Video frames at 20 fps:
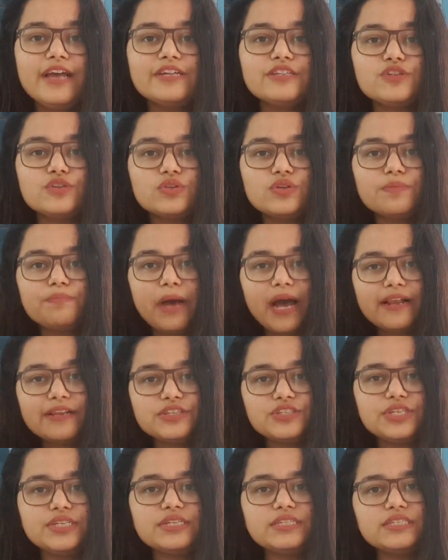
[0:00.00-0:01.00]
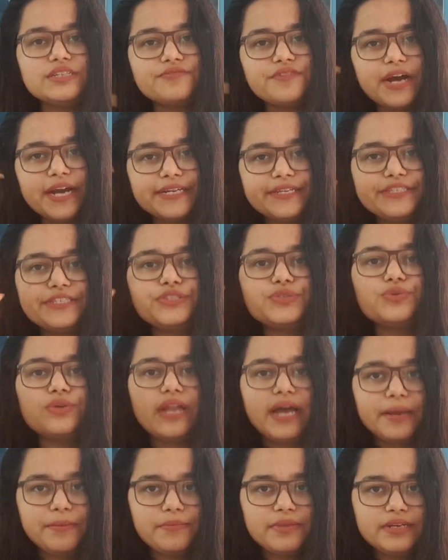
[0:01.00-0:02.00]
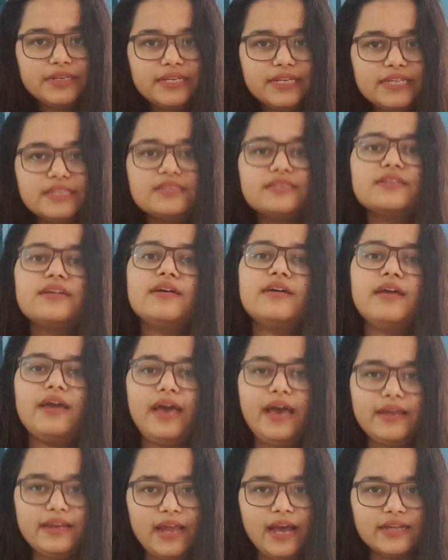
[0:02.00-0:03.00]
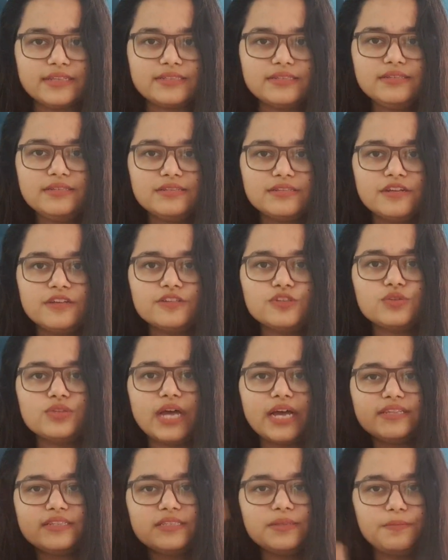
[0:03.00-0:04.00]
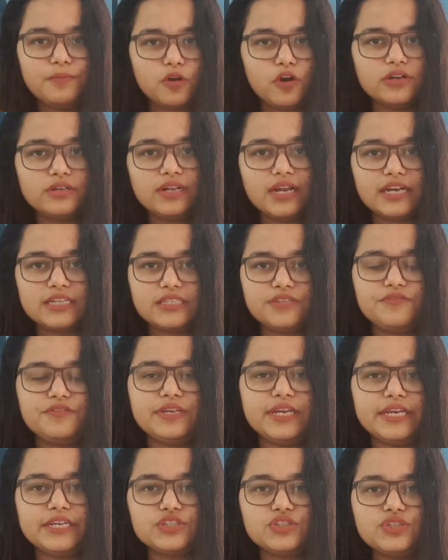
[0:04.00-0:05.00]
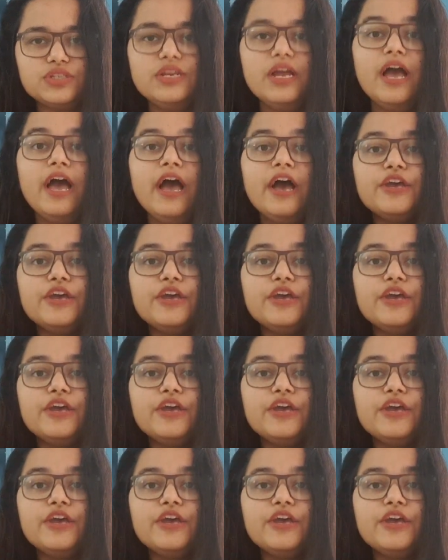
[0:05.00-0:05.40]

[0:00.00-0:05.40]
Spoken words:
So the balance sheet is divided into liabilities and assets. So that's the broad classification.